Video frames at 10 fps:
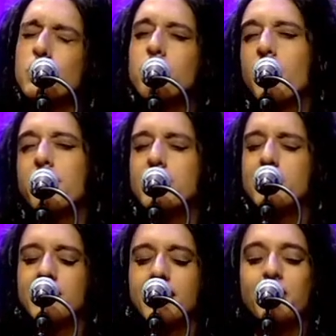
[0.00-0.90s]
5
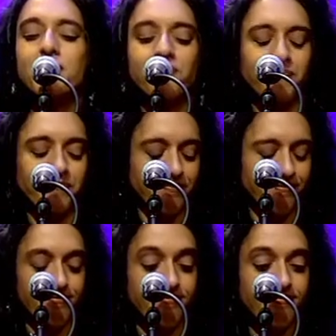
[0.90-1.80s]
years now.
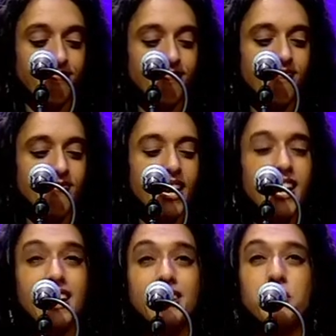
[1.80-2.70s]

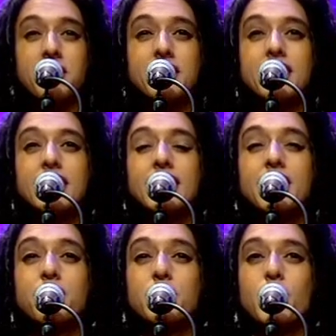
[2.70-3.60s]
And when the city
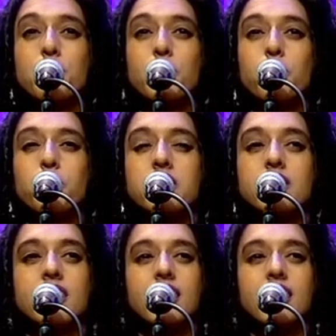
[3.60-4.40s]
of Nanaimo is